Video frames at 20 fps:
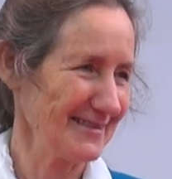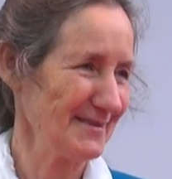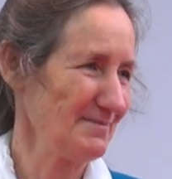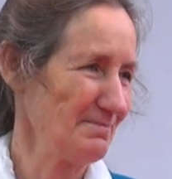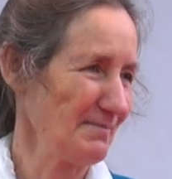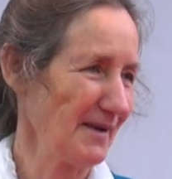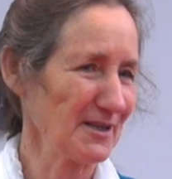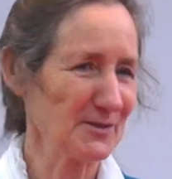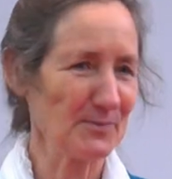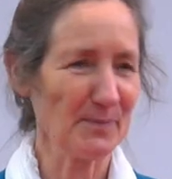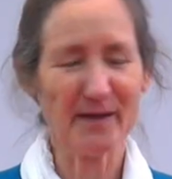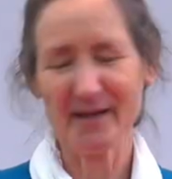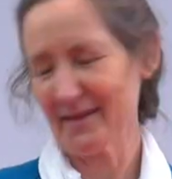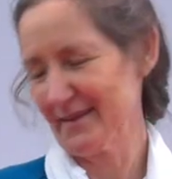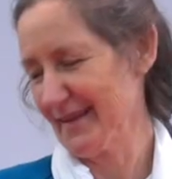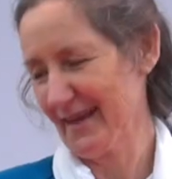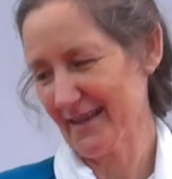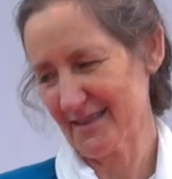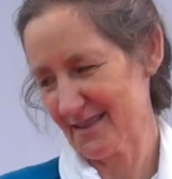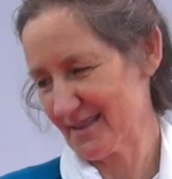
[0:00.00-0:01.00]
much better
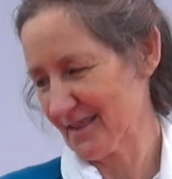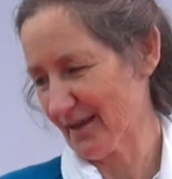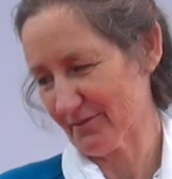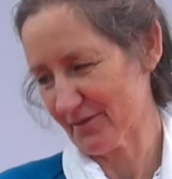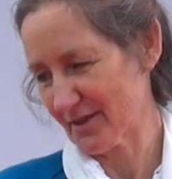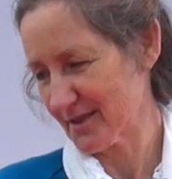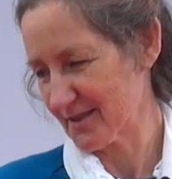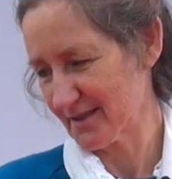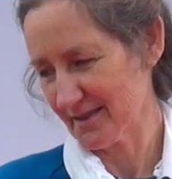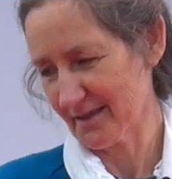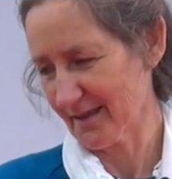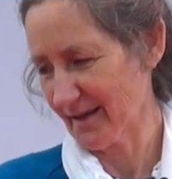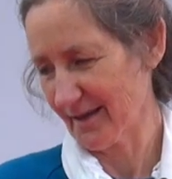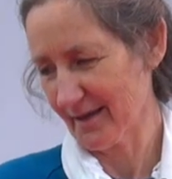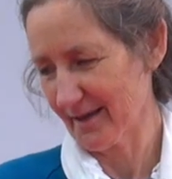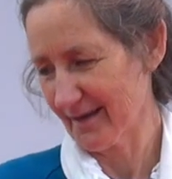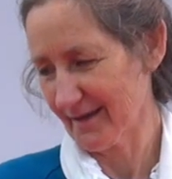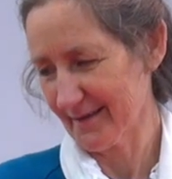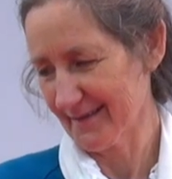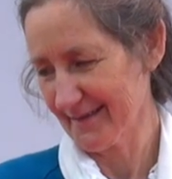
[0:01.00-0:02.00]
than that stuff
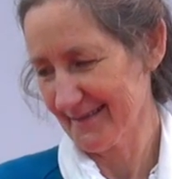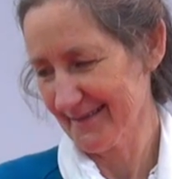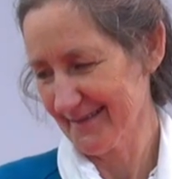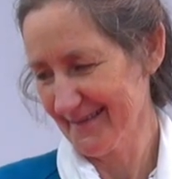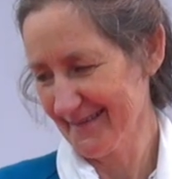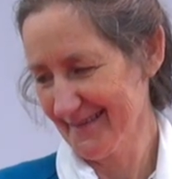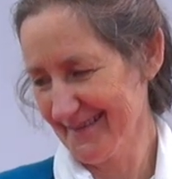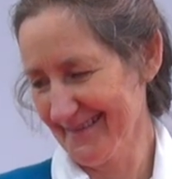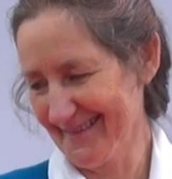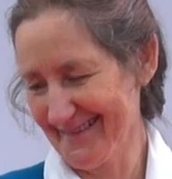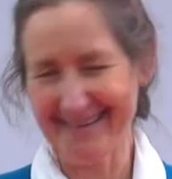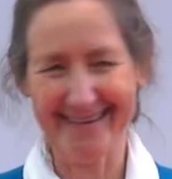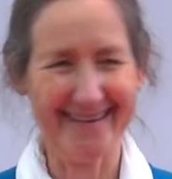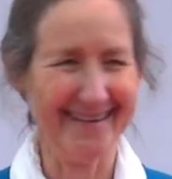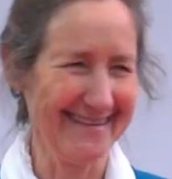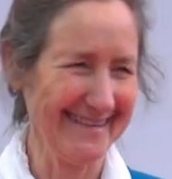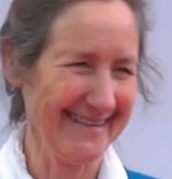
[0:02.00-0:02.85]
yesterday, eh?